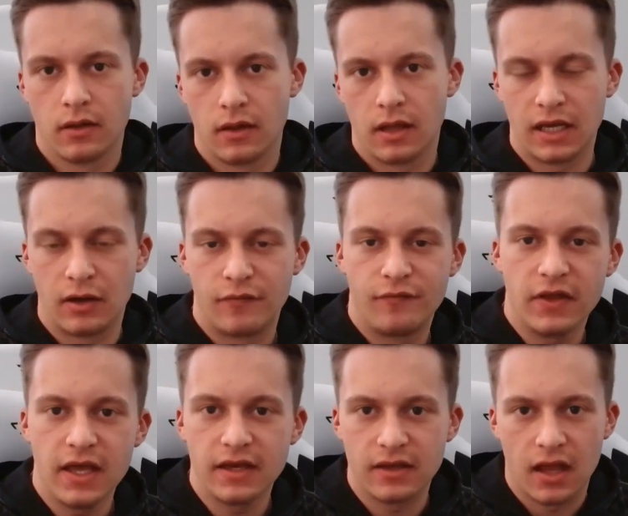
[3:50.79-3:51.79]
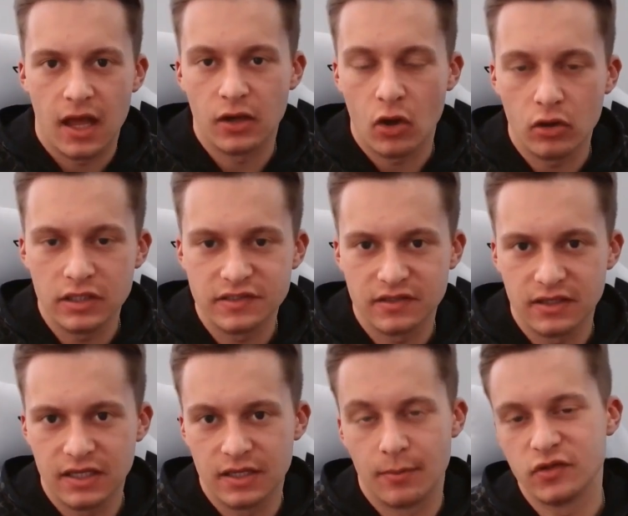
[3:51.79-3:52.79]
And our third, and honestly
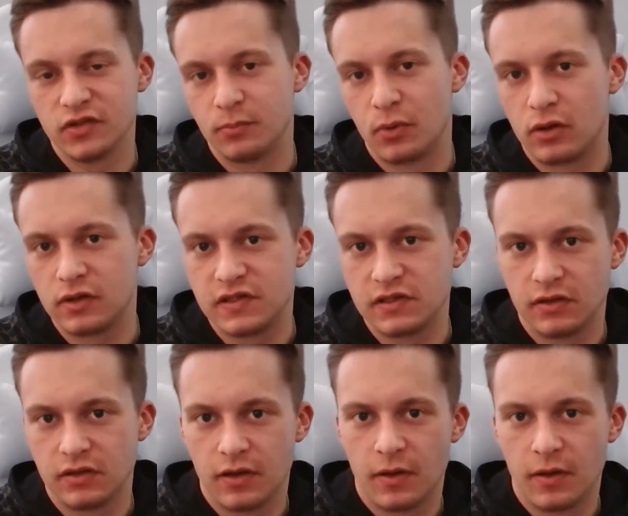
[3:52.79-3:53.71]
the most important,